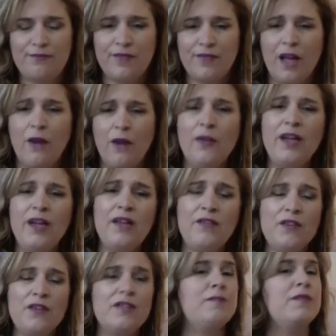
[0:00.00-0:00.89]
I want to
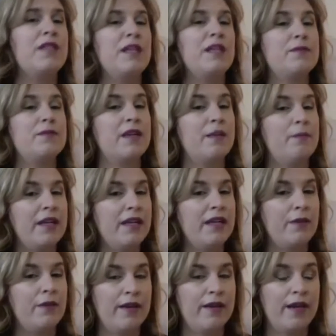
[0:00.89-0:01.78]
give you some tips on
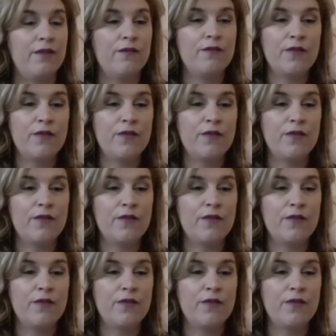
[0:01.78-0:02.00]
picking one out.